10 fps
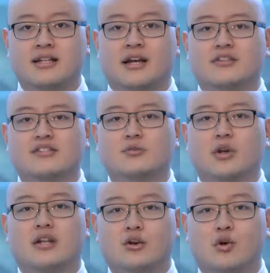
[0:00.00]
Now, this is
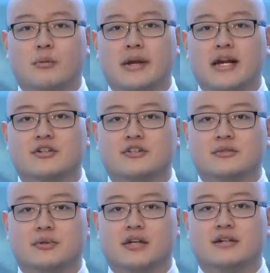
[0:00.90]
one of the core pages
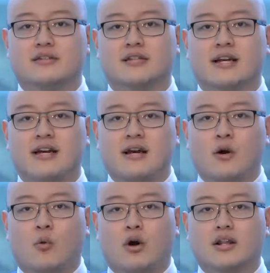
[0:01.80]
is because
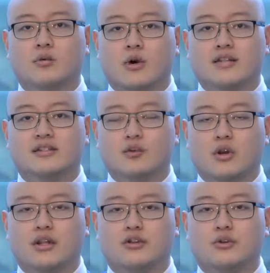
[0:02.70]
one of the ones that you
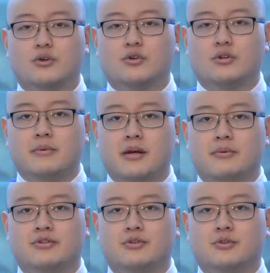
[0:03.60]
wanna do to be
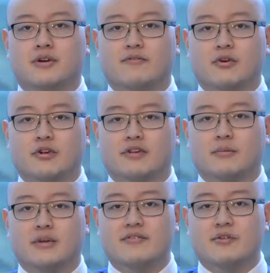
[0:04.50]
able to convert
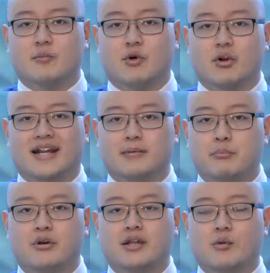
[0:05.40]
them even more and
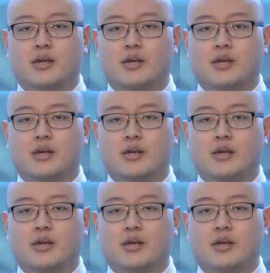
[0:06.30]
build that